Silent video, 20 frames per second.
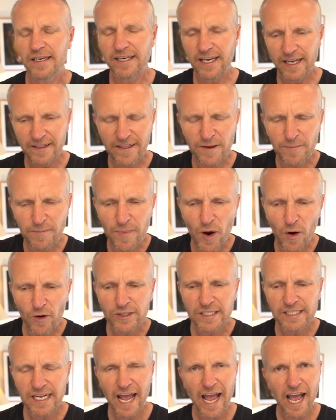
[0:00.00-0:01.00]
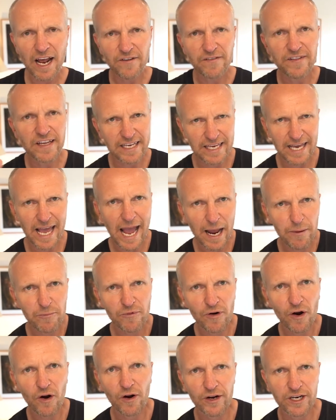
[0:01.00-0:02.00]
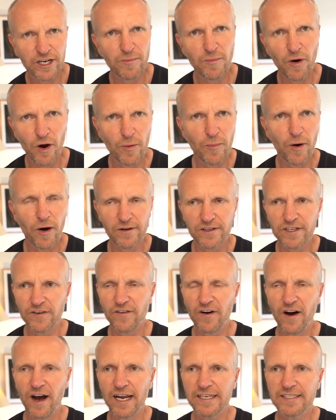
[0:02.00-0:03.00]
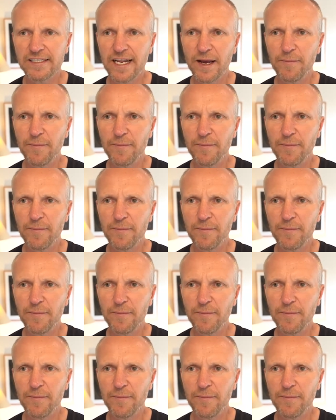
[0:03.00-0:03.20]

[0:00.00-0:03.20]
Get the most out of the camera on your mobile device.